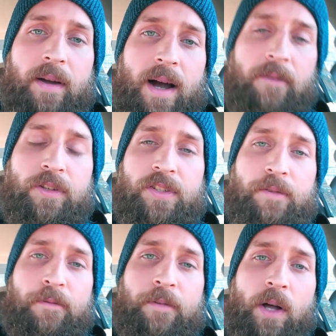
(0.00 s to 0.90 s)
I've
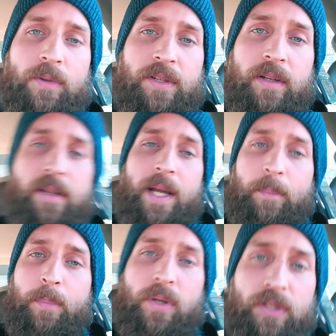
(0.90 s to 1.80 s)
just felt it
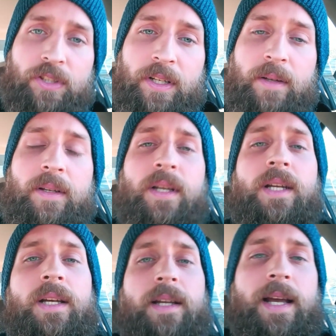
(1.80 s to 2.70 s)
and pushed it.
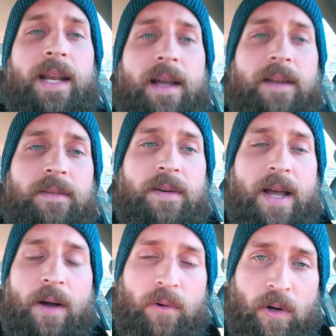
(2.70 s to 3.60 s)
And I
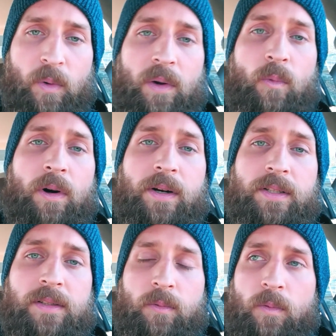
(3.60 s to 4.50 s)
now know it
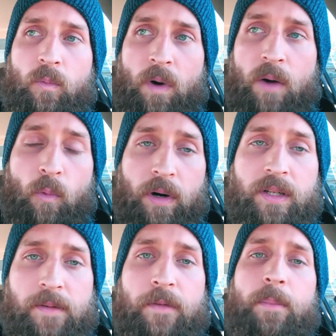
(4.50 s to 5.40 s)
works, what
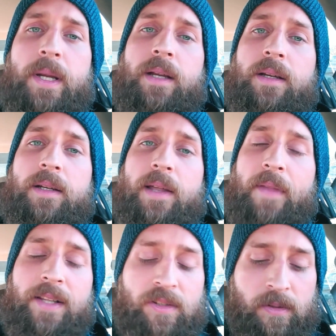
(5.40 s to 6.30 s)
works for me.
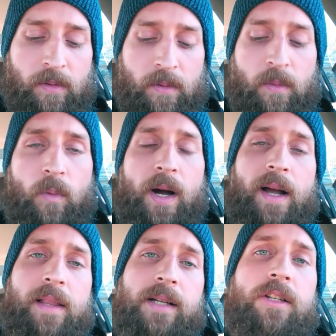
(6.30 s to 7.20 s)
And that's
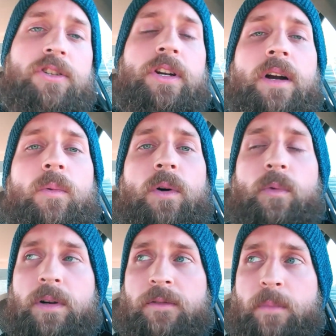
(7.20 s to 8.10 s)
why I like to share what
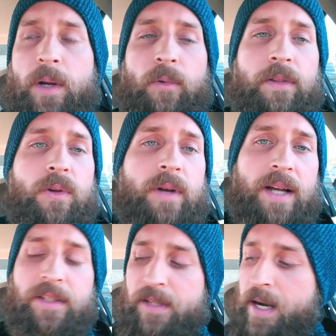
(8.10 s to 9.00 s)
works for me with you
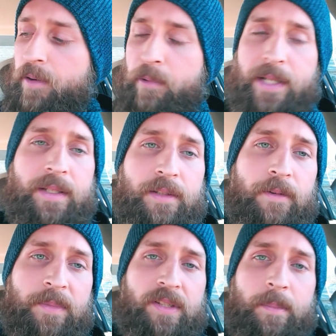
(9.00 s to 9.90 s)
guys, because I didn't read this
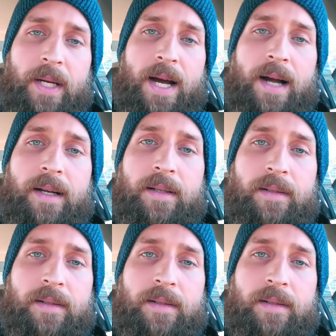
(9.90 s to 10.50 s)
from some guy,